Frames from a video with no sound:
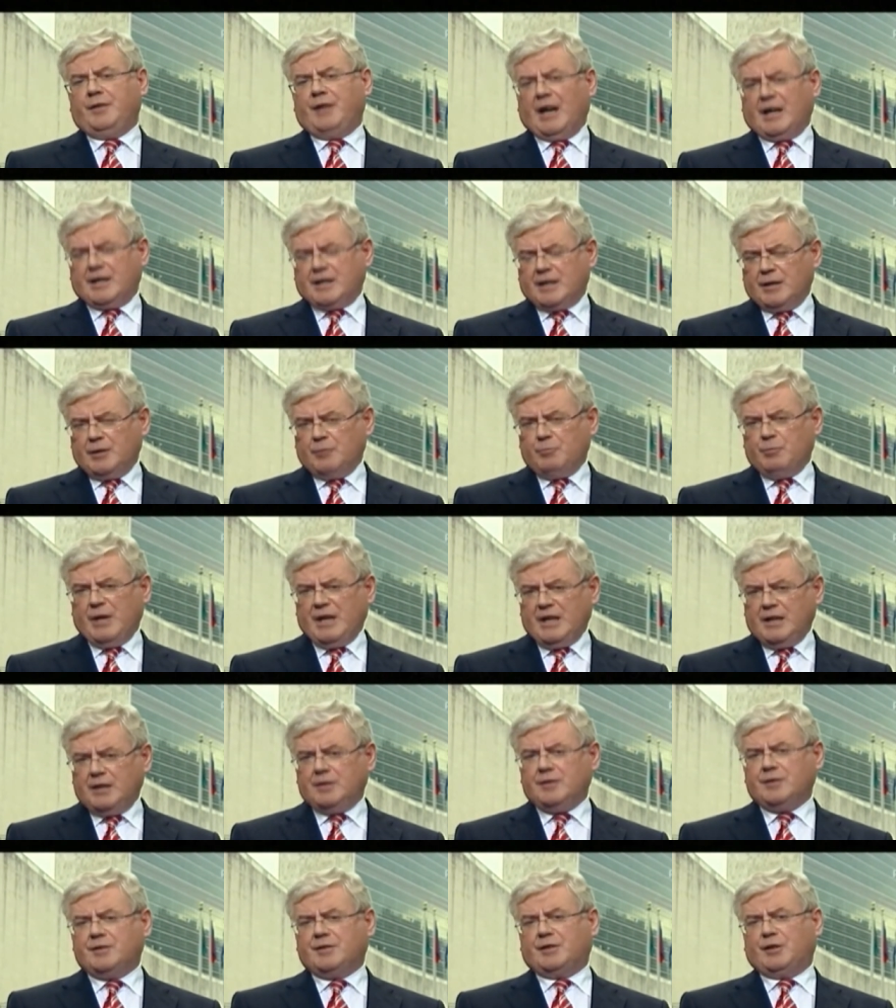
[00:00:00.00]
That
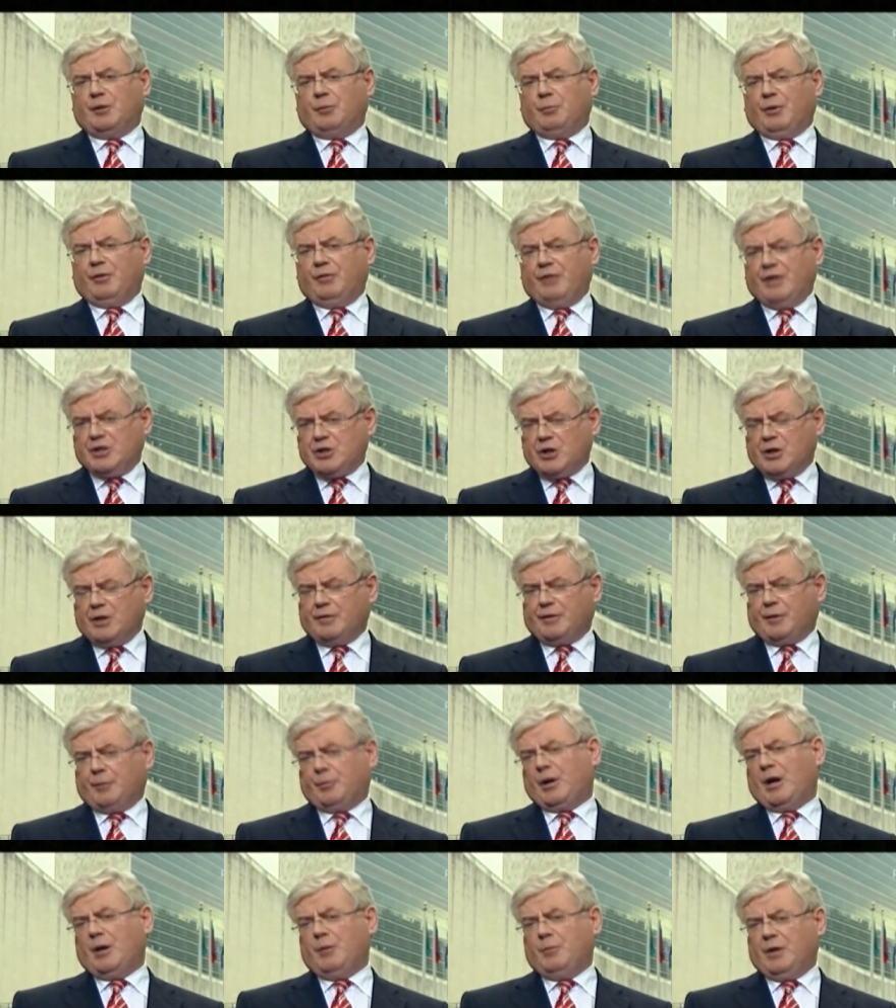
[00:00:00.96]
means the provision of
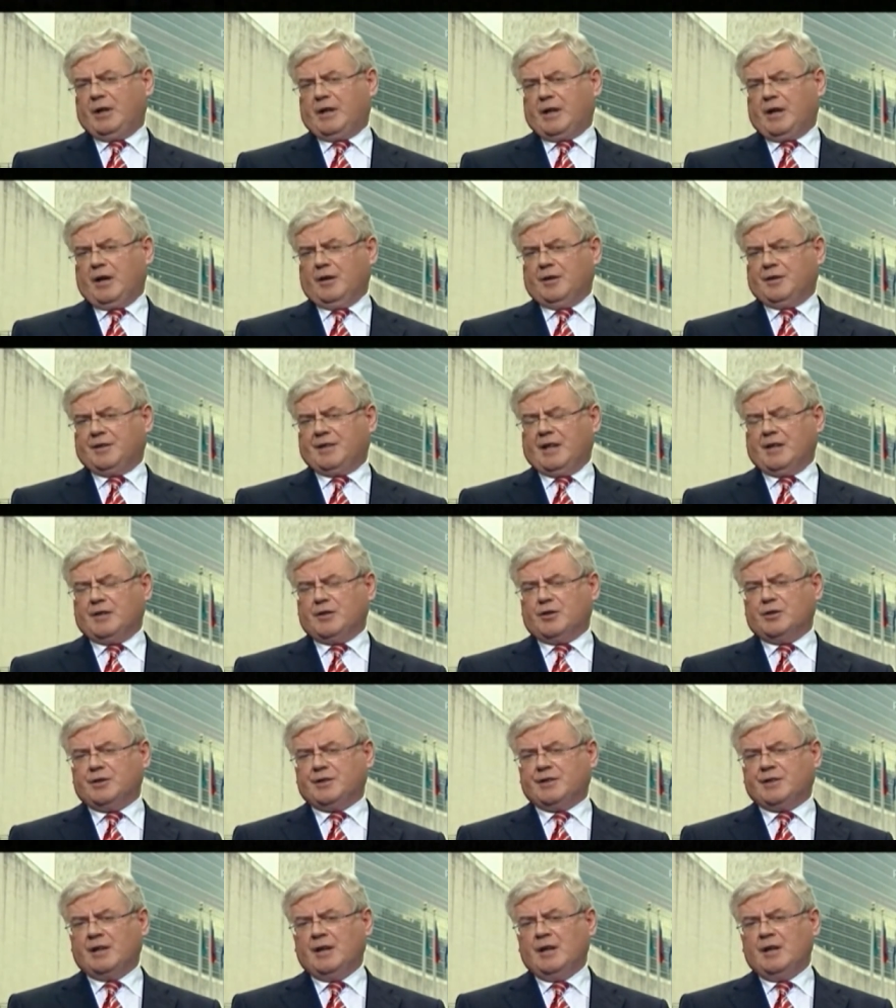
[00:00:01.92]
the primary care
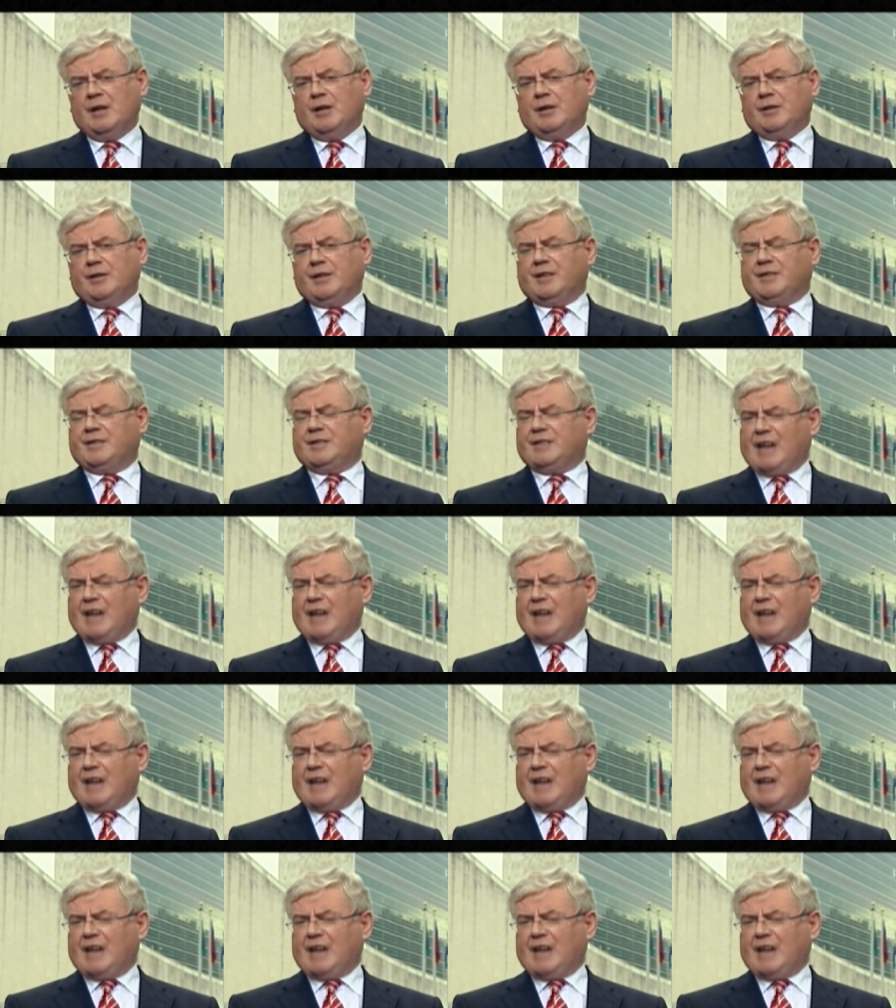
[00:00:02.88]
centres, the